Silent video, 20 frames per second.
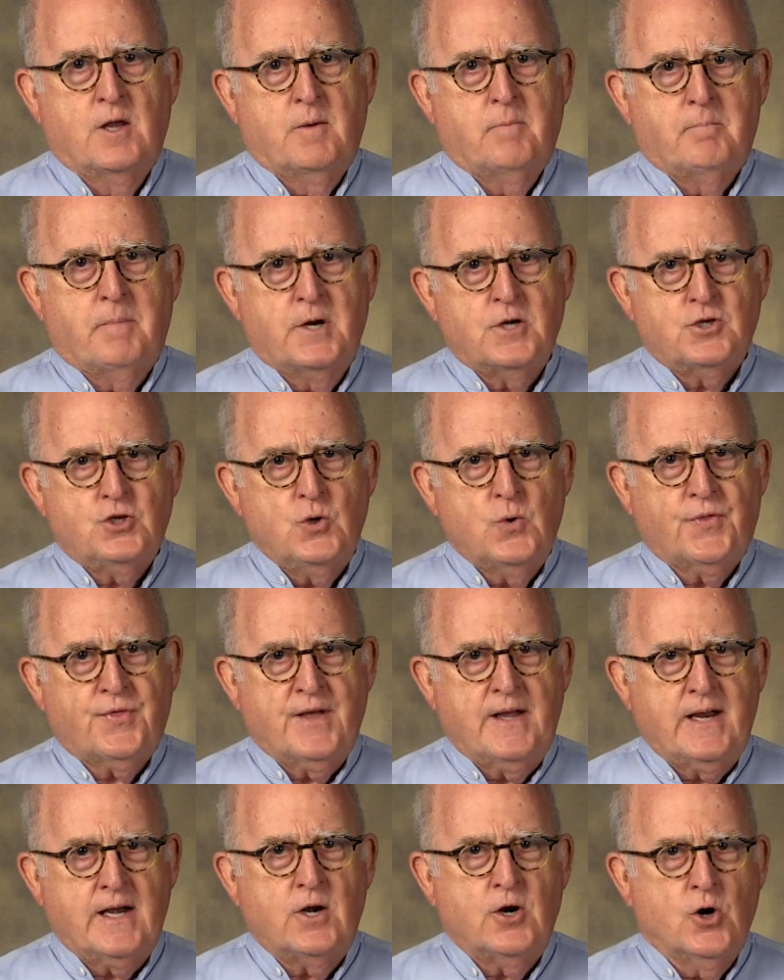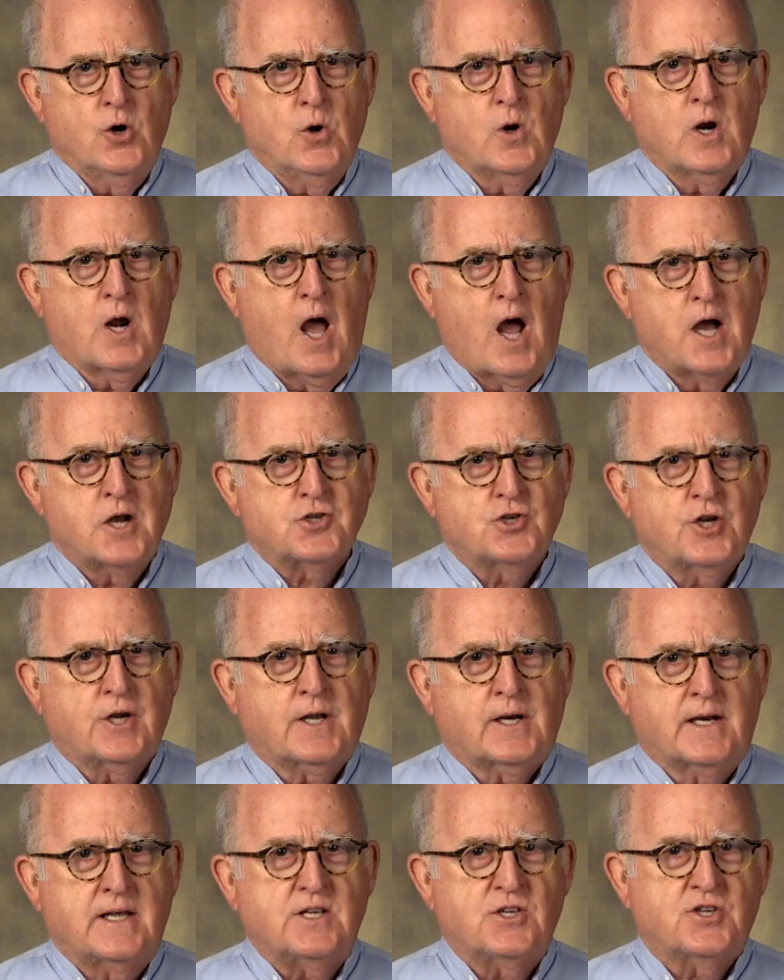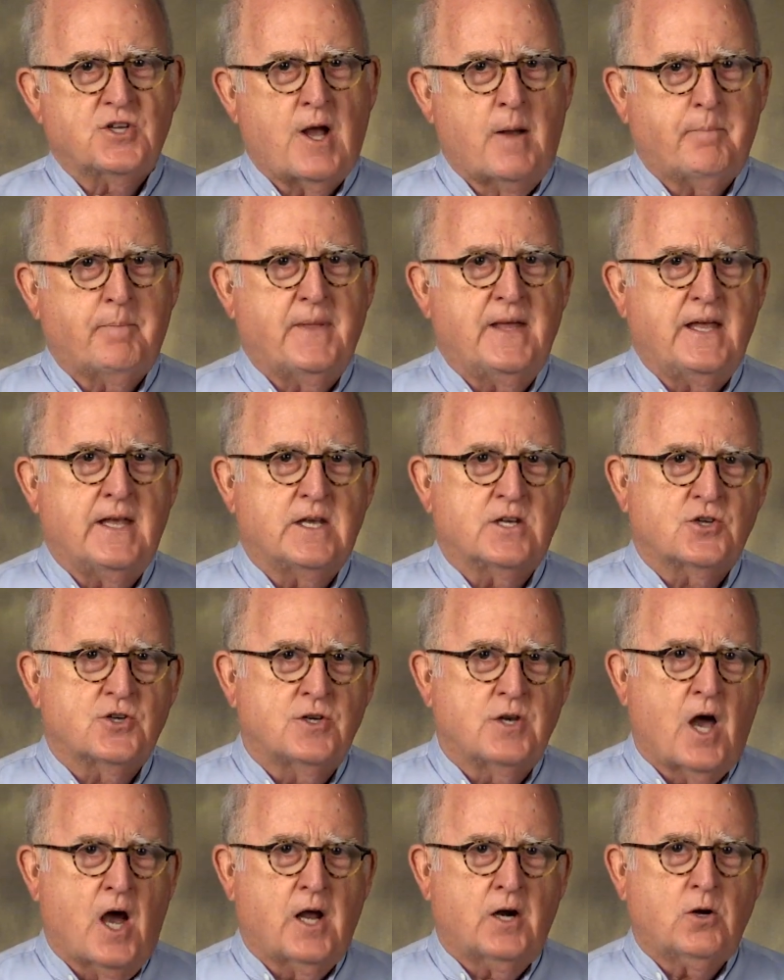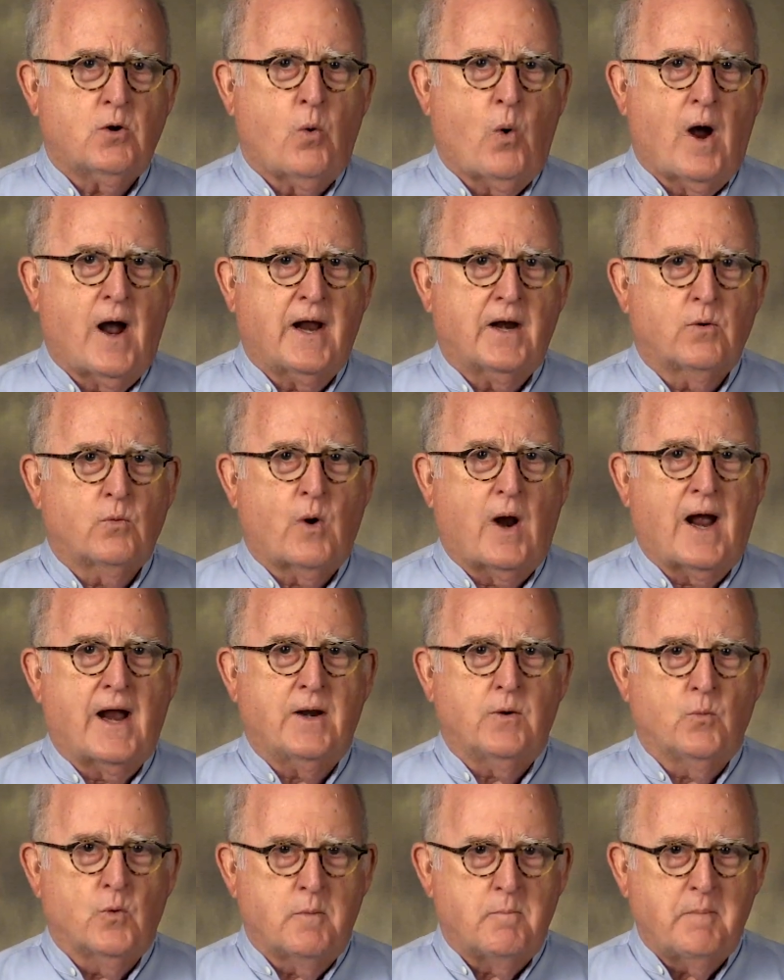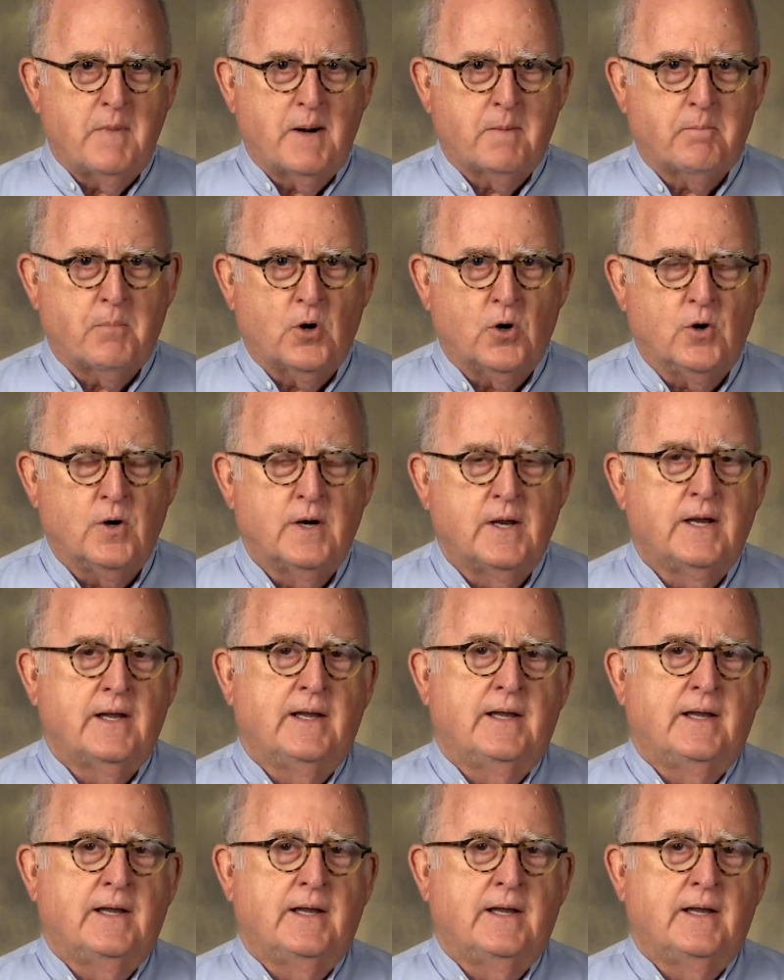but you think neurologically something is not quite right, remember